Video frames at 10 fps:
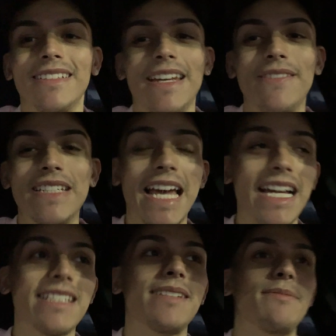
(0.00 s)
David
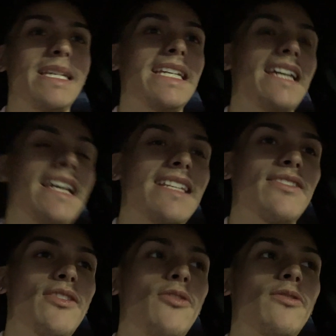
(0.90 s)
texted me and
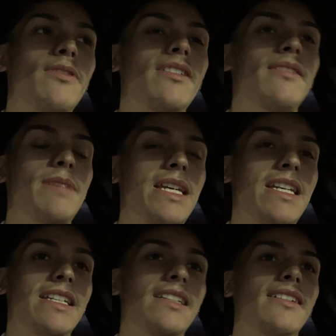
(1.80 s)
told
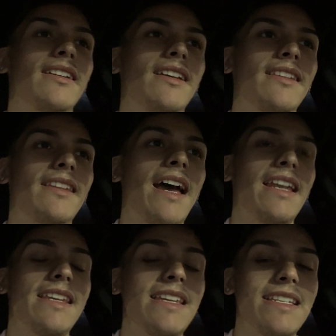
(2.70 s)
me that
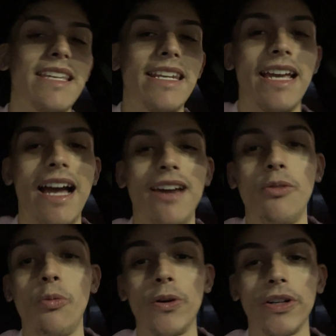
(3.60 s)
he's getting out
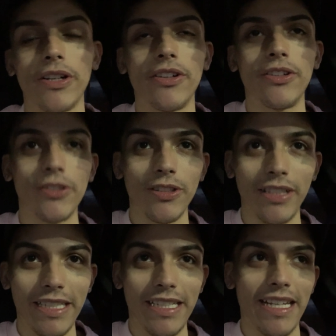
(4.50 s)
of work
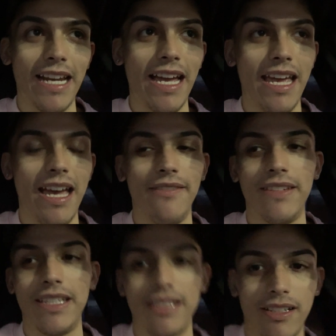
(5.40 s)
early, and I
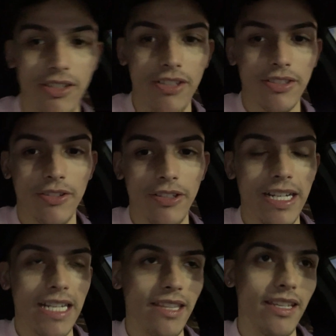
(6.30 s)
haven't cooked or
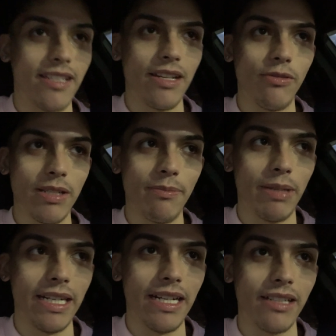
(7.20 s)
anything because I wasn't
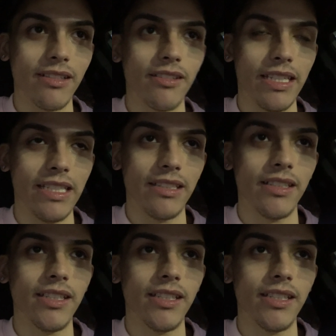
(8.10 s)
planning on cooking